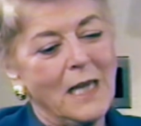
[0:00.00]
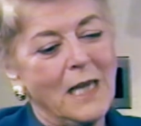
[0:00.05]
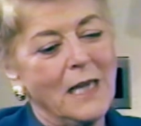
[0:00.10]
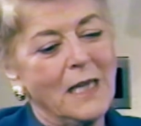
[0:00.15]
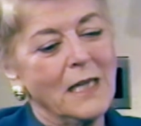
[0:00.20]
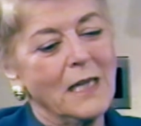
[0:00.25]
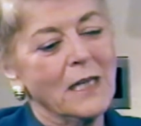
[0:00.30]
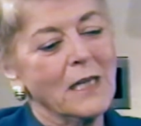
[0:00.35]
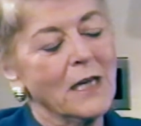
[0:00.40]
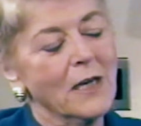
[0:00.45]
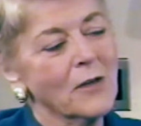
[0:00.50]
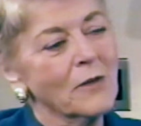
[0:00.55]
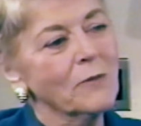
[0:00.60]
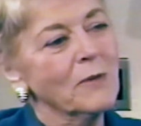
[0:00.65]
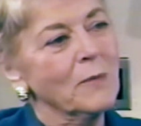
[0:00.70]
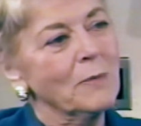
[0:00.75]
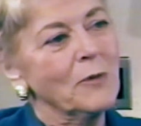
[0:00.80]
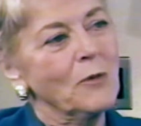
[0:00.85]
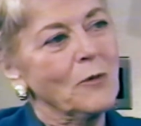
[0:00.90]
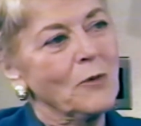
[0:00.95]
a young
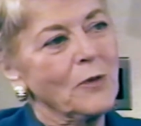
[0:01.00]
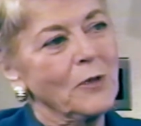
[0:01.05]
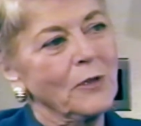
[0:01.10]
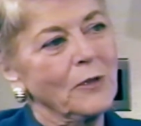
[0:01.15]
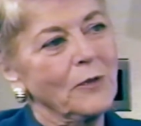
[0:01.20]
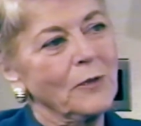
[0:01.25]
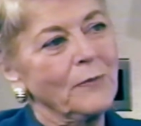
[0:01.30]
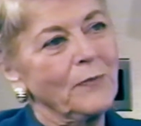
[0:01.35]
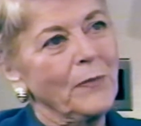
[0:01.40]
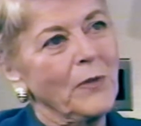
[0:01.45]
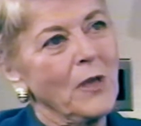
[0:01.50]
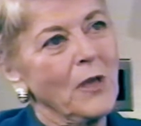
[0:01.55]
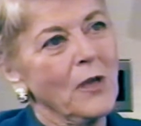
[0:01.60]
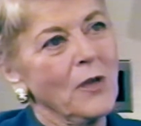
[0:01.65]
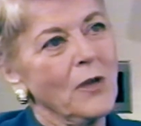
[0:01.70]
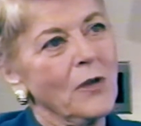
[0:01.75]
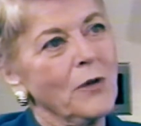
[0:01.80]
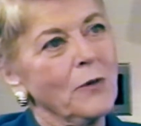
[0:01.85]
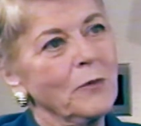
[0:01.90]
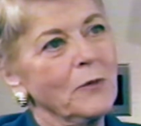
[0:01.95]
reporter
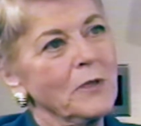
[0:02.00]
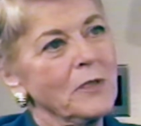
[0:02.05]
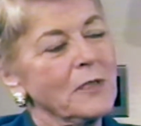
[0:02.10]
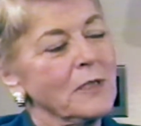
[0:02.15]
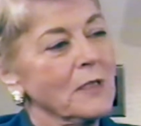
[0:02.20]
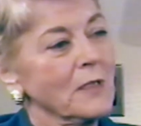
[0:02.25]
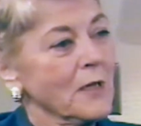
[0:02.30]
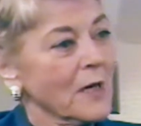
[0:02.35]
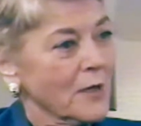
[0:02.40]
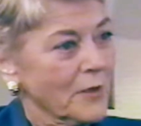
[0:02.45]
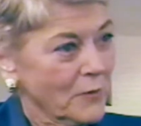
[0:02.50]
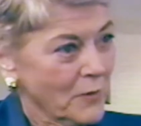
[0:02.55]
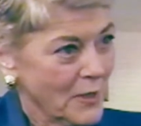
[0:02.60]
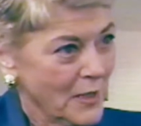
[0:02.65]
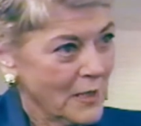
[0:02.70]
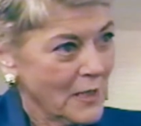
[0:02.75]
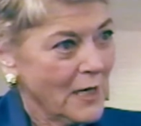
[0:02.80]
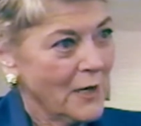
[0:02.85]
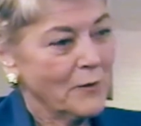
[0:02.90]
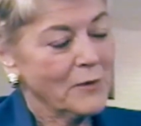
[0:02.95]
who was an
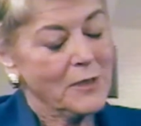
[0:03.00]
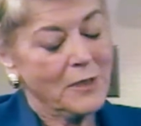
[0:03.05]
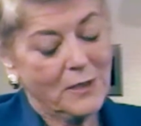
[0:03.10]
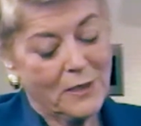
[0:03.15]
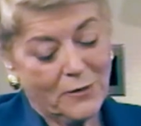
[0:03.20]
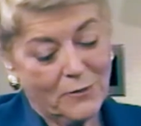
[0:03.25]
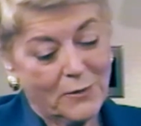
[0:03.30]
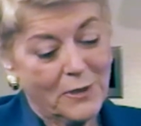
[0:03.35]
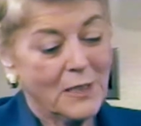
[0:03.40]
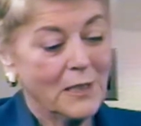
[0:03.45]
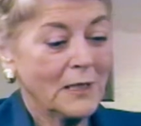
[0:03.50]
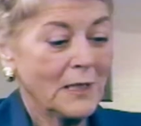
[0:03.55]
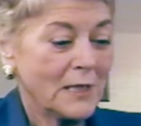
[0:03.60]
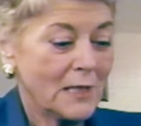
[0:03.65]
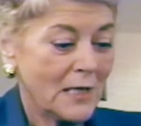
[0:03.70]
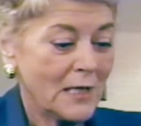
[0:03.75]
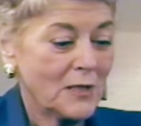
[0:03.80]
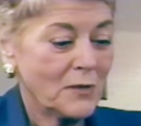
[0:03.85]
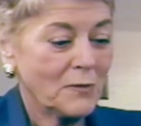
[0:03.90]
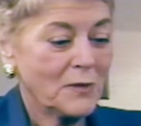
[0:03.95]
honoree, I was an honoree and
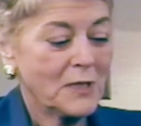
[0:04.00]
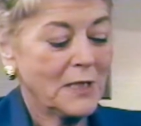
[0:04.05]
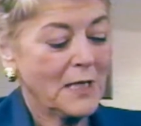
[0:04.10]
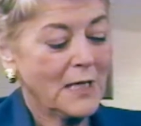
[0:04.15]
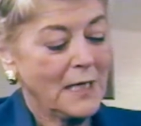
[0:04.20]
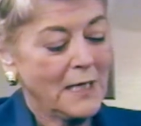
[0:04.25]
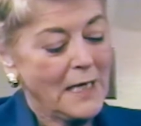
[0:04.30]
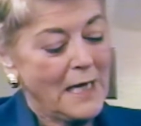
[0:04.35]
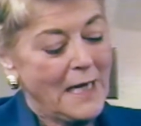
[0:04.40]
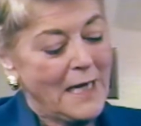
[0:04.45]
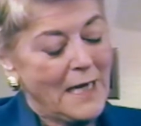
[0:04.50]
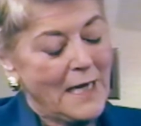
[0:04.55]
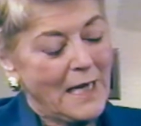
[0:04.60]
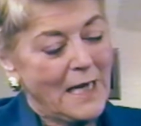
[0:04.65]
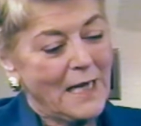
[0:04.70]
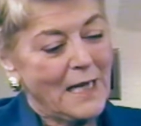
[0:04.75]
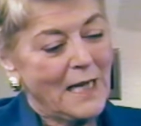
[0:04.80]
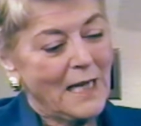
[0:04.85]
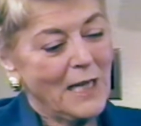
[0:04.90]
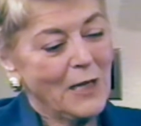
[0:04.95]
as was he,
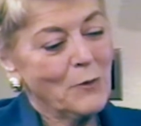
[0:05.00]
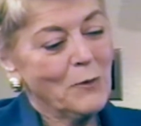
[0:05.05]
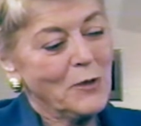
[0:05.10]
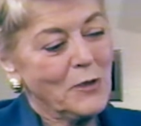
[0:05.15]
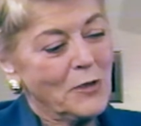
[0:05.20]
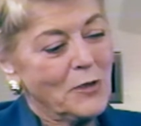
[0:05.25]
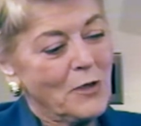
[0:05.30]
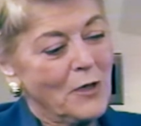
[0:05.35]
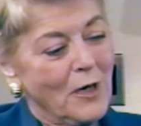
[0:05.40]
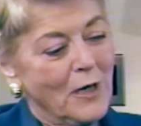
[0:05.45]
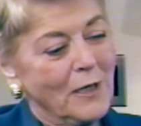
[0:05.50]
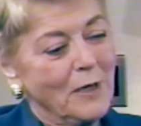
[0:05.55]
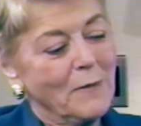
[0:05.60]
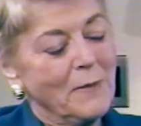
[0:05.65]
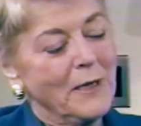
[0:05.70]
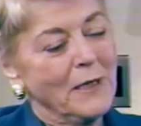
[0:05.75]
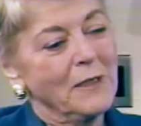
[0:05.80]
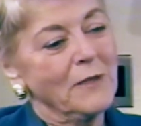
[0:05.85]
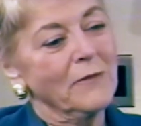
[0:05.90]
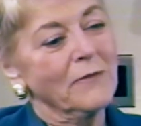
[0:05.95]
he was talking
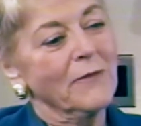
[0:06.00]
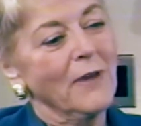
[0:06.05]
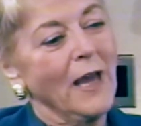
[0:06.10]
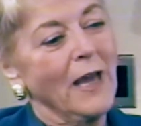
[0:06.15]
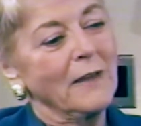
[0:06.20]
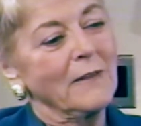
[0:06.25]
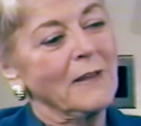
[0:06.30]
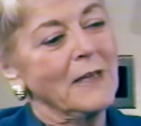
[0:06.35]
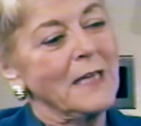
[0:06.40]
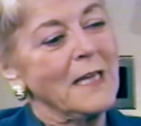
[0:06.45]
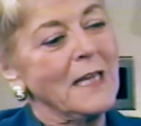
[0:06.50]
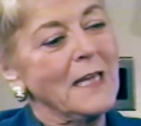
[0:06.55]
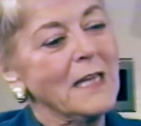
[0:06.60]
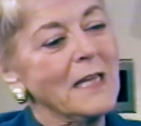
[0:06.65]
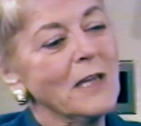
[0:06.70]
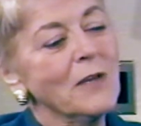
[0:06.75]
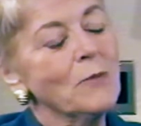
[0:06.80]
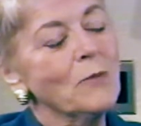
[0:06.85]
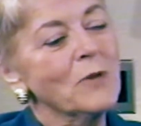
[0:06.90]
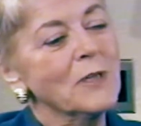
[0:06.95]
about the fact that
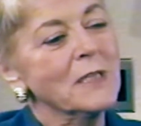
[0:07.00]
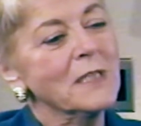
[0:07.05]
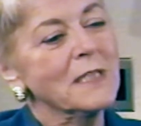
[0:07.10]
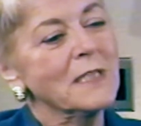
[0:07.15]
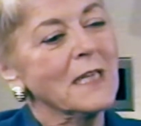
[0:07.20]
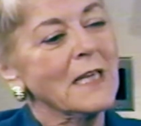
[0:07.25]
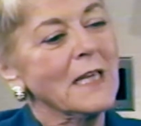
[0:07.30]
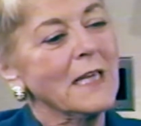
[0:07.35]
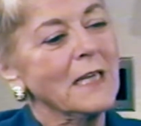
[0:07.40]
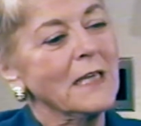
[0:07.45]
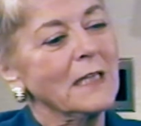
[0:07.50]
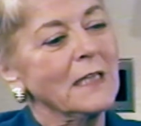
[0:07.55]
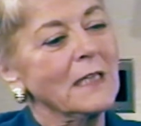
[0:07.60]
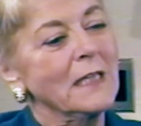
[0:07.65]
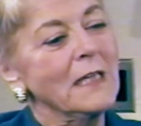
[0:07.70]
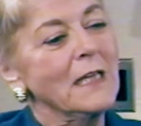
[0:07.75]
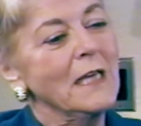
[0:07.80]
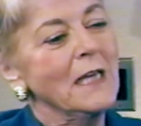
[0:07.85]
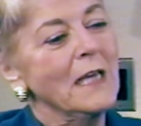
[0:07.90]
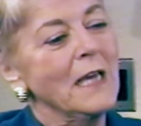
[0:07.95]
he was
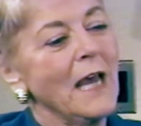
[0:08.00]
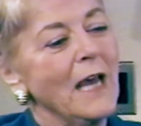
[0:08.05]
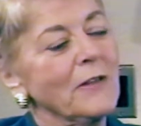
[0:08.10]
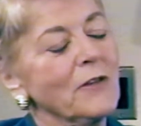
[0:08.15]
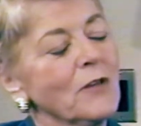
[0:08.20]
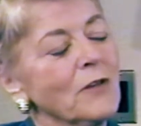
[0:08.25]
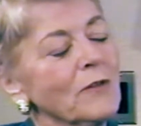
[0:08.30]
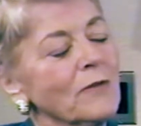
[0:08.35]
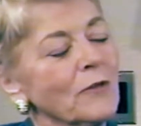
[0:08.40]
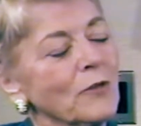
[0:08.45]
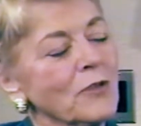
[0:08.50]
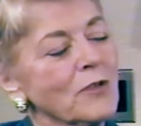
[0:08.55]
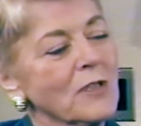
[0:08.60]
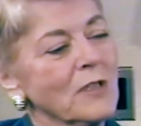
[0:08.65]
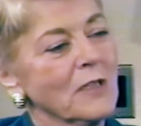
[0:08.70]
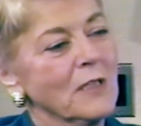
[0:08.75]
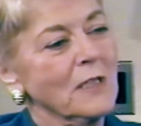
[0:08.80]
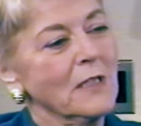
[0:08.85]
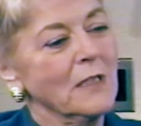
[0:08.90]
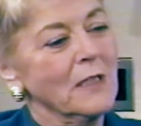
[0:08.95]
in at the
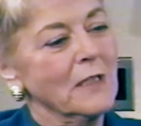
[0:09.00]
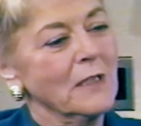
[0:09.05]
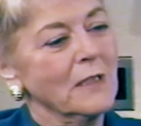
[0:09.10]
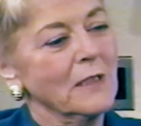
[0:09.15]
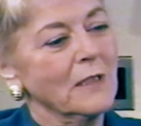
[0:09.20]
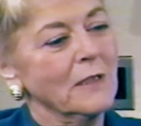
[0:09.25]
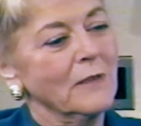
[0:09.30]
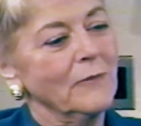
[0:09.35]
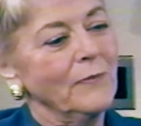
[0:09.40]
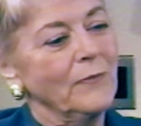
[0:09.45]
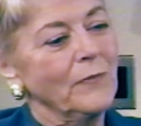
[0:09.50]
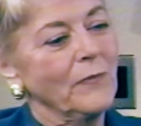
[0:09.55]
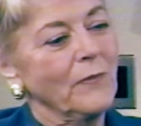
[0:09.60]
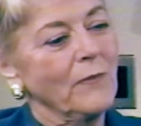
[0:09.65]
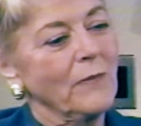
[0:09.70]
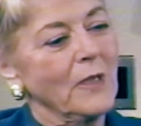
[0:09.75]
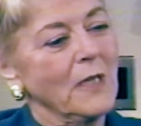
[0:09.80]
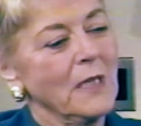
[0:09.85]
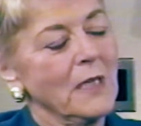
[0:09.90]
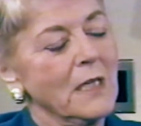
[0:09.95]
University um,
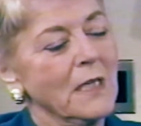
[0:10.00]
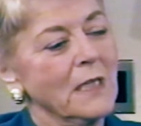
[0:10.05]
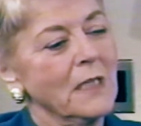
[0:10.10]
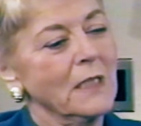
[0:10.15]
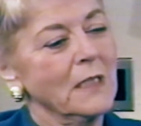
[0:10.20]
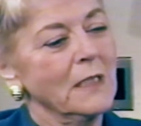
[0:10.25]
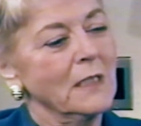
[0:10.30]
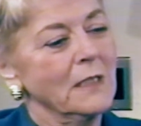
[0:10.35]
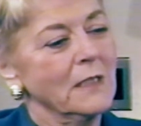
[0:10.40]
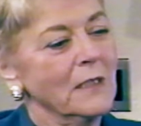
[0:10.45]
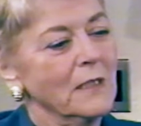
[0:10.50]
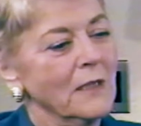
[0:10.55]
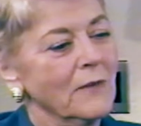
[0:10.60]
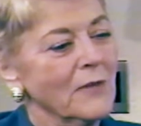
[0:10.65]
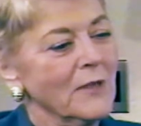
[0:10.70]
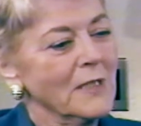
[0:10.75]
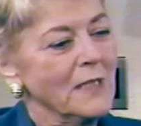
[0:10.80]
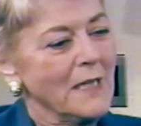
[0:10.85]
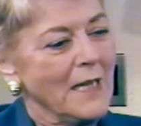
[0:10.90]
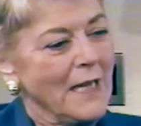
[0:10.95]
in, of
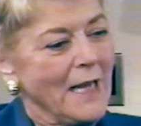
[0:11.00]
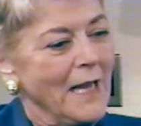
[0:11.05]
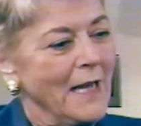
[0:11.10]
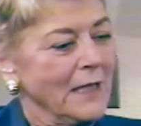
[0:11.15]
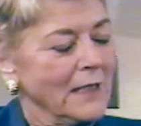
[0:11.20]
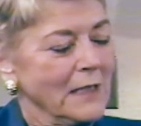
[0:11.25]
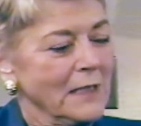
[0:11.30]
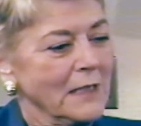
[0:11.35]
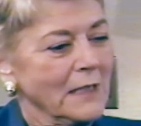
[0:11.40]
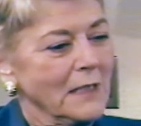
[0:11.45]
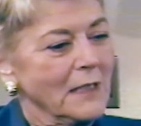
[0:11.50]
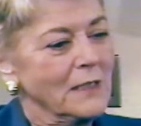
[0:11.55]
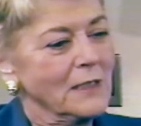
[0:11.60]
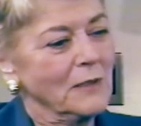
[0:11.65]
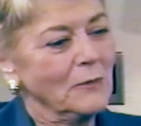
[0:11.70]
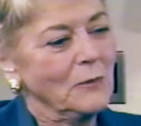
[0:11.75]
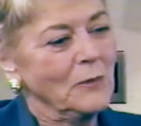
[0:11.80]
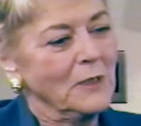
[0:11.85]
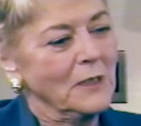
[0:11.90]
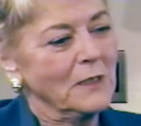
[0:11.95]
Indiana, I
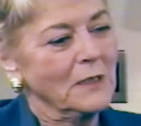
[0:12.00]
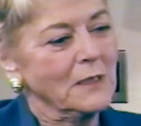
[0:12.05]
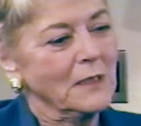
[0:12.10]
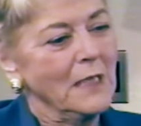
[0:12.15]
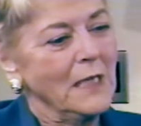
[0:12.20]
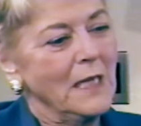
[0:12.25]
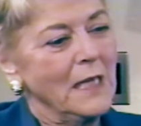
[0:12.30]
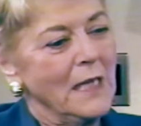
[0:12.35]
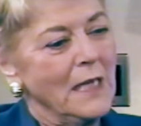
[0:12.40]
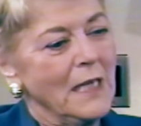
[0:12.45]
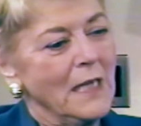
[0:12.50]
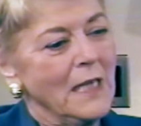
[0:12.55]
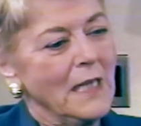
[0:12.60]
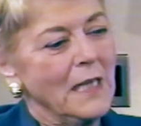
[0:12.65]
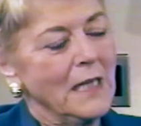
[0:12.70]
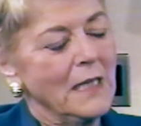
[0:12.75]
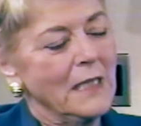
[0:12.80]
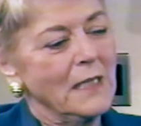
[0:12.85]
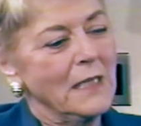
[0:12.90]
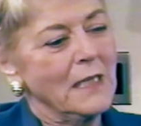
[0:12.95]
guess it was,
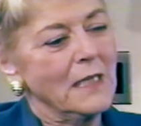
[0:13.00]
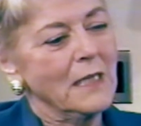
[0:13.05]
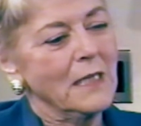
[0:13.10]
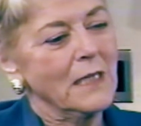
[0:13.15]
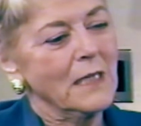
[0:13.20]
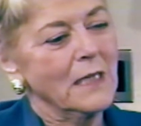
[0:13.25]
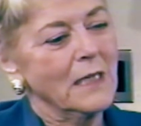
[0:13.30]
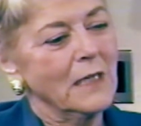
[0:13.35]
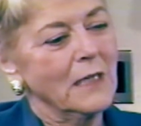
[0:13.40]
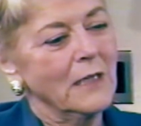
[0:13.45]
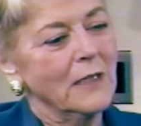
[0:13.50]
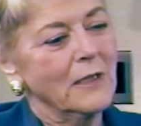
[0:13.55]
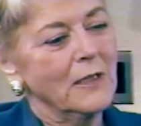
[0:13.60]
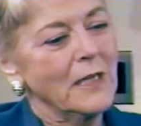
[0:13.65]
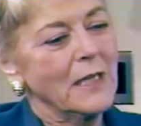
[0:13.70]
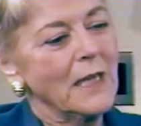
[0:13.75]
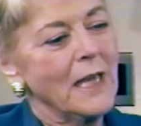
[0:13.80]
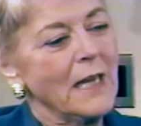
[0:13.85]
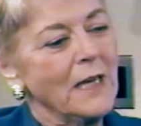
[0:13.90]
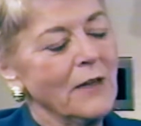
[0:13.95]
in uh,
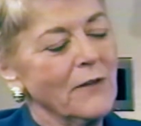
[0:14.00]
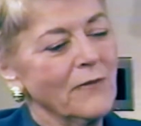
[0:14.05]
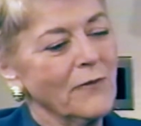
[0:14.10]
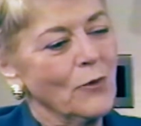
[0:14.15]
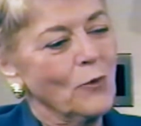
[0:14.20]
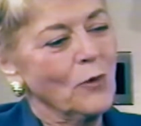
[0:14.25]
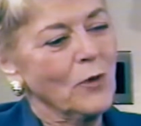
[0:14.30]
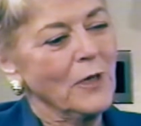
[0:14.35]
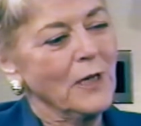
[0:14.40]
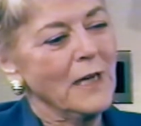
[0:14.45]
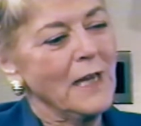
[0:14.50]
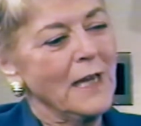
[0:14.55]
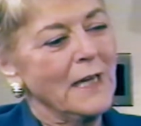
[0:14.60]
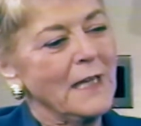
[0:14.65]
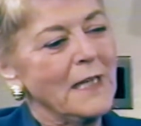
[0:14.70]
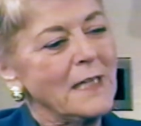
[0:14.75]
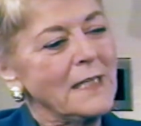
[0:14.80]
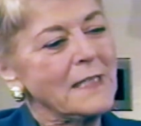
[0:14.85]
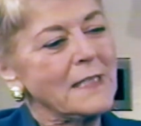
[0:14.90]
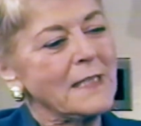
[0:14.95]
eighty-four. And
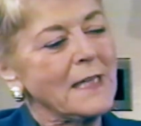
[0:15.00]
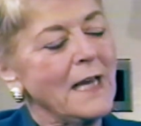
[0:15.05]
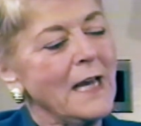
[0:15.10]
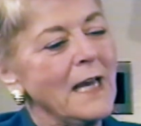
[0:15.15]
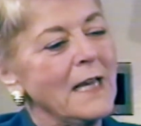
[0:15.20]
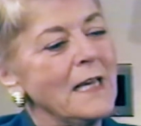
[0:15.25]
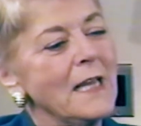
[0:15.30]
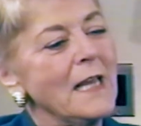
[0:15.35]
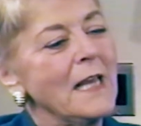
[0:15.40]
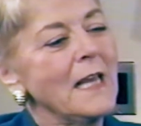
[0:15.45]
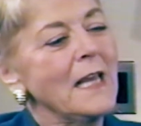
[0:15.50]
he said